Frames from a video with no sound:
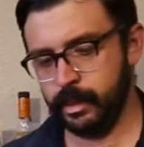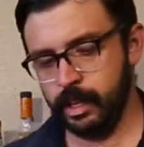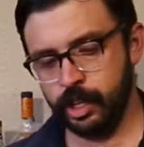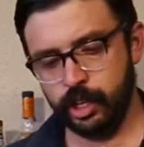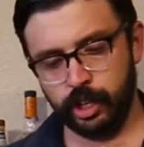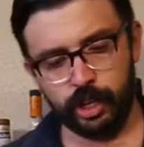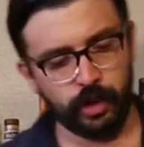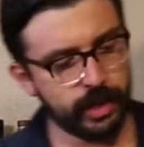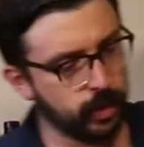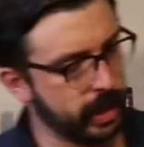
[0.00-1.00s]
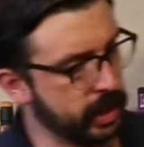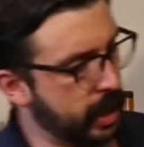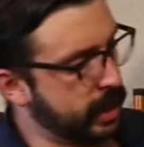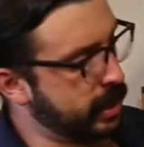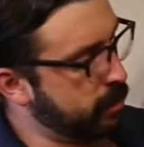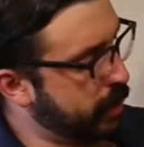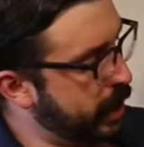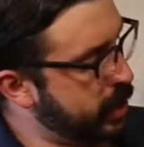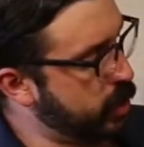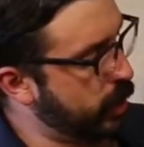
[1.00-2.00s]
You'll notice when it's locked in
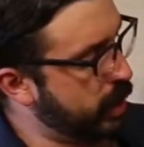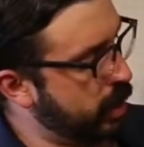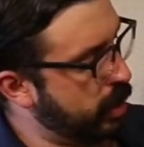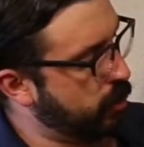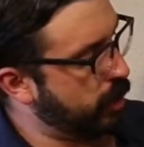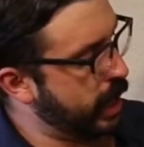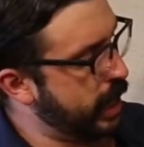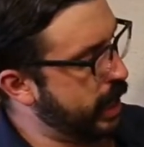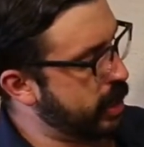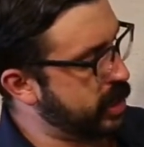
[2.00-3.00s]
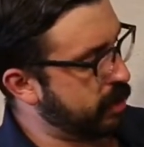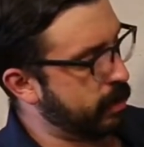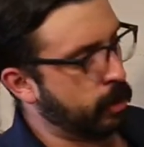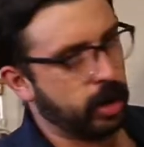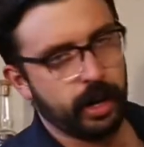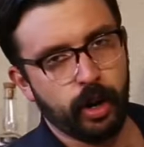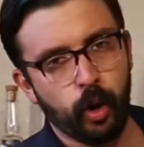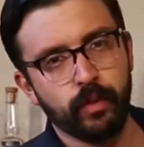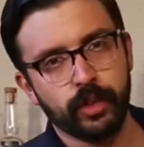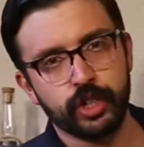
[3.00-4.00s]
place is when right here is a little bit more an
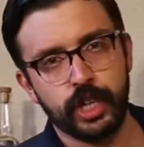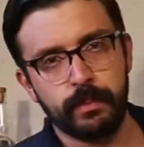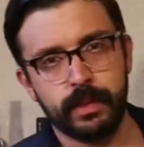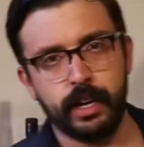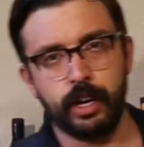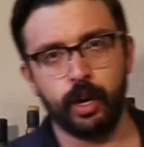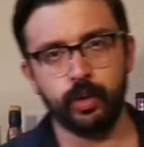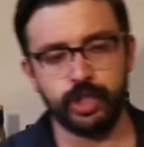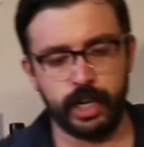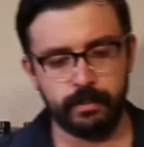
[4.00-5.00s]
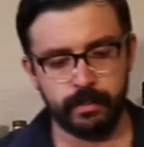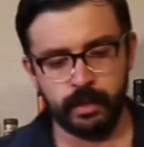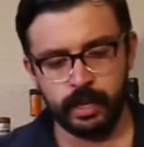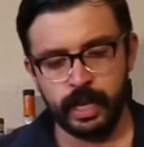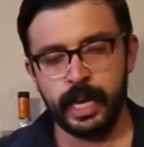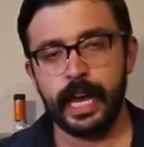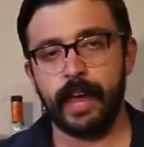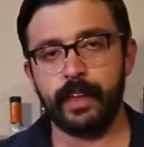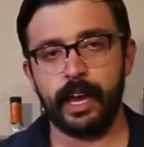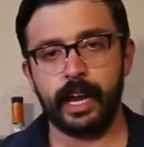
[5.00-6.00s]
oval shape than an O shape.
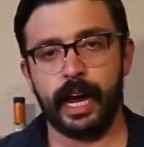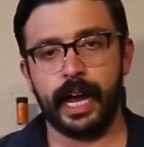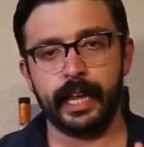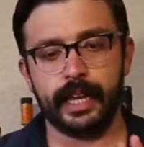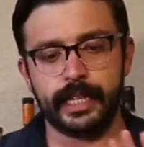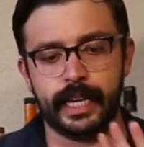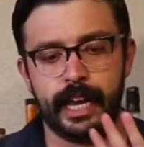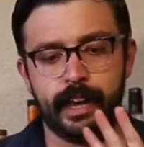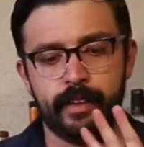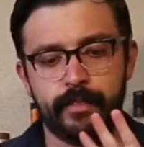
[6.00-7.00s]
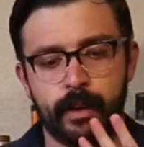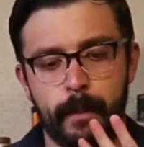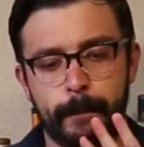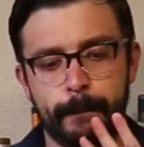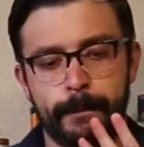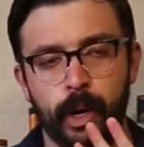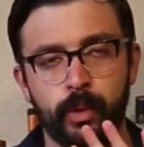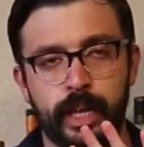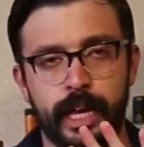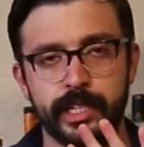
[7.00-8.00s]
And then I like to have
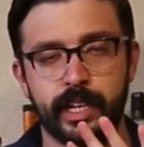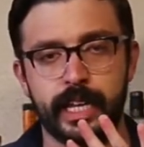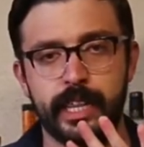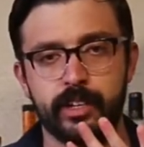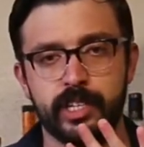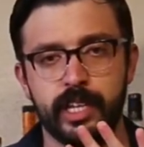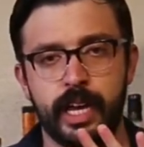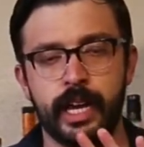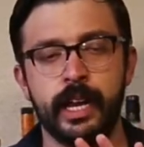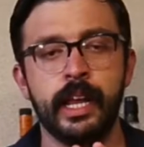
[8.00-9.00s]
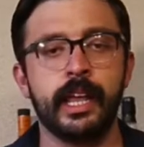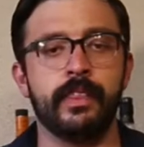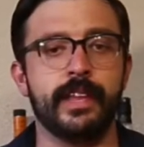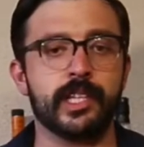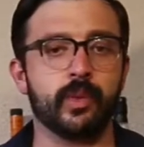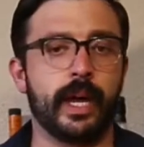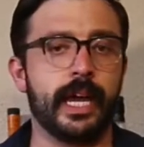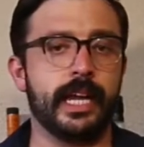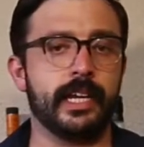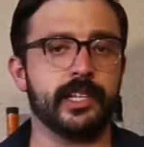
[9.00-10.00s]
both hands on either side. This
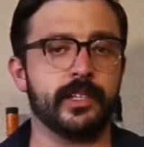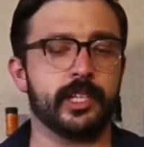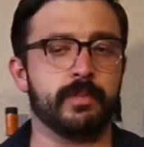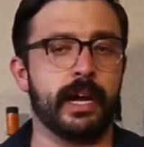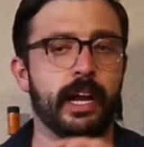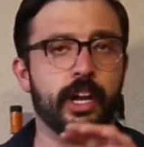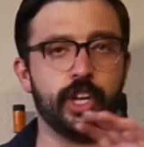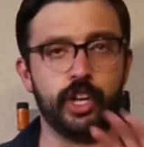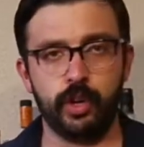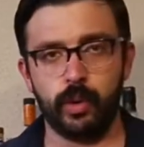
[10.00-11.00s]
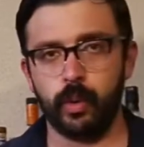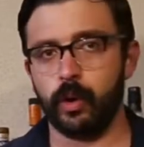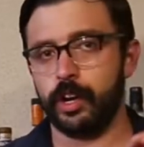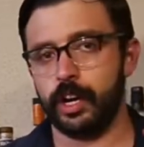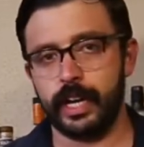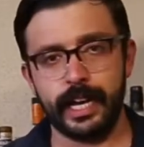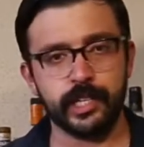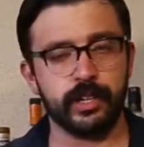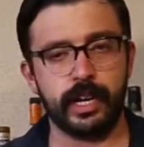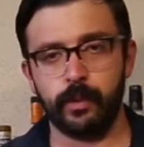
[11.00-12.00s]
way it doesn't spray on you or your
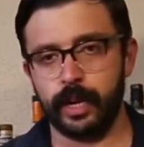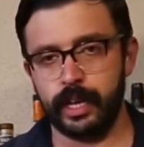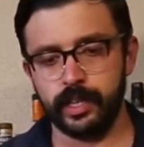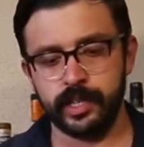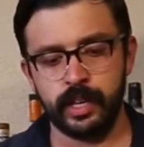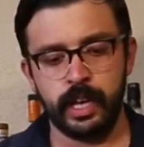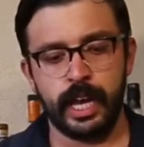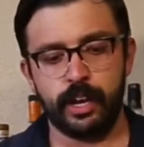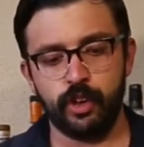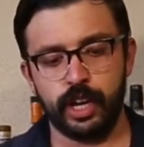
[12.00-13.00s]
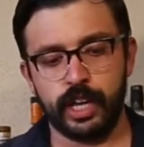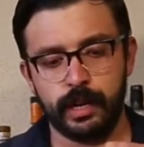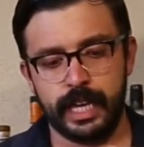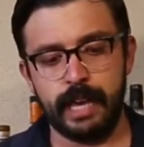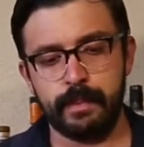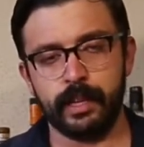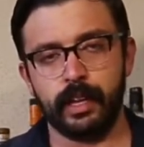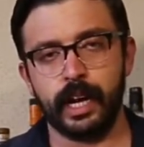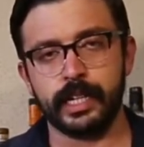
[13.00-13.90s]
guest or anyone else, and you can keep it locked